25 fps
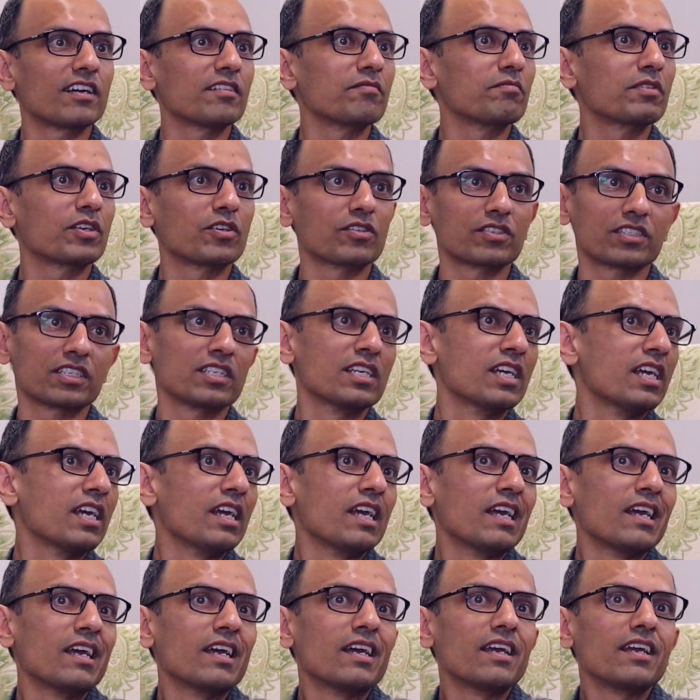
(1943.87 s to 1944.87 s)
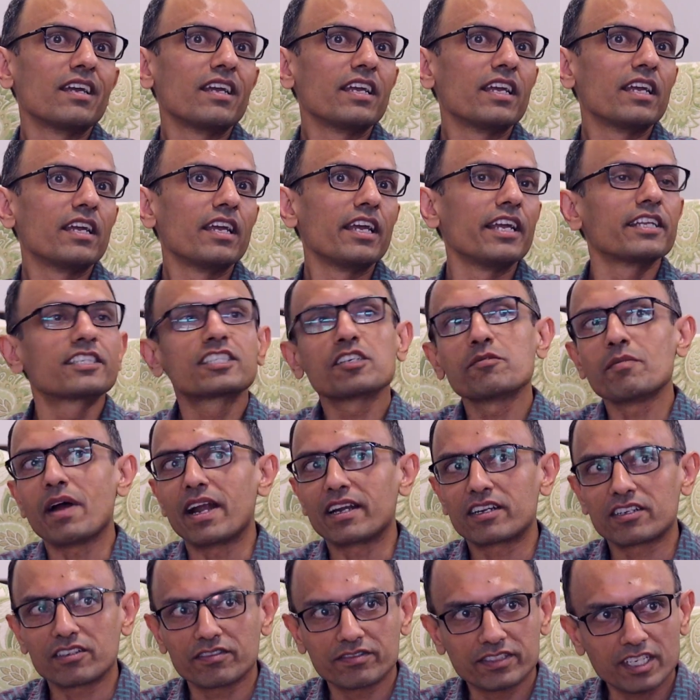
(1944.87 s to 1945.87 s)
And because it's a
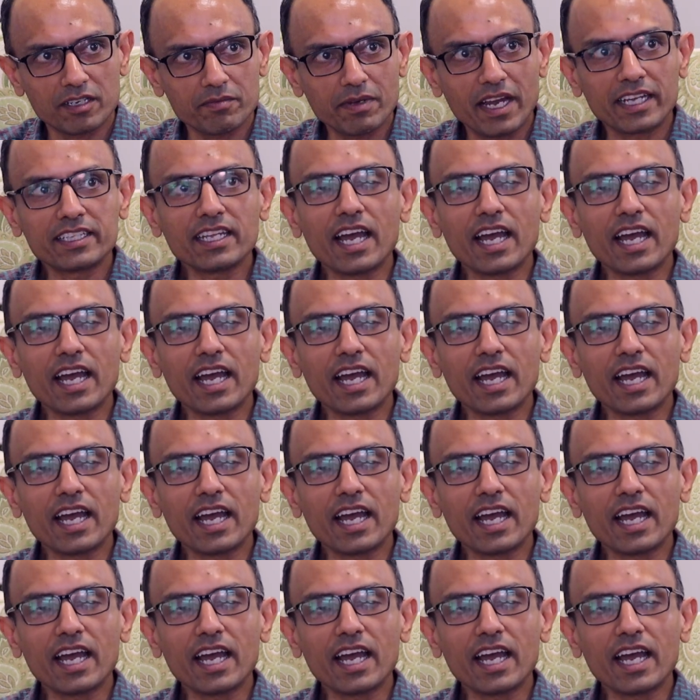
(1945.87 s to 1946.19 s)
matter of time.